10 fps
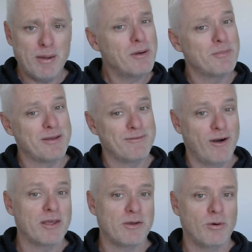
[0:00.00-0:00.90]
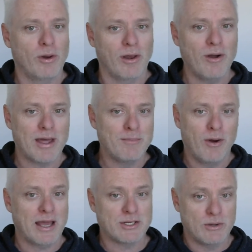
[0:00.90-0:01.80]
And if people have been following you all
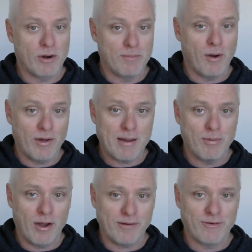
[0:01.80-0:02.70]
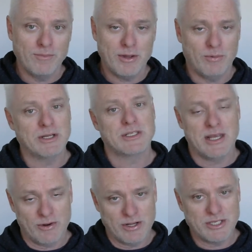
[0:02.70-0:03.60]
along, they might actually want to buy that bike from you,
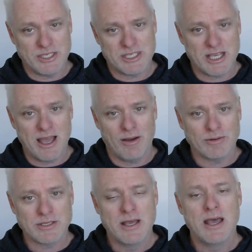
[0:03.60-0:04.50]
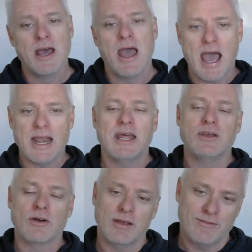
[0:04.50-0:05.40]
which increases your sales.
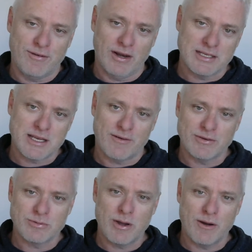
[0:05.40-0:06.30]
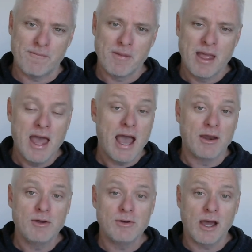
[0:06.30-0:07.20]
And then you got your affiliate stuff as well.
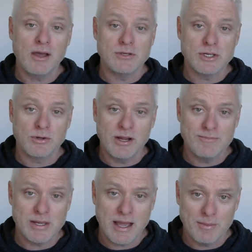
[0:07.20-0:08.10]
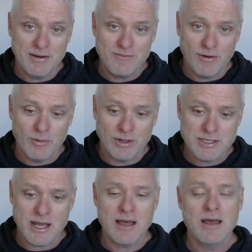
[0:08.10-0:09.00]
And who knows, you could even become an
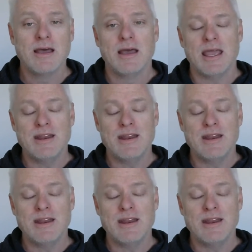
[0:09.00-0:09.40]
influencer,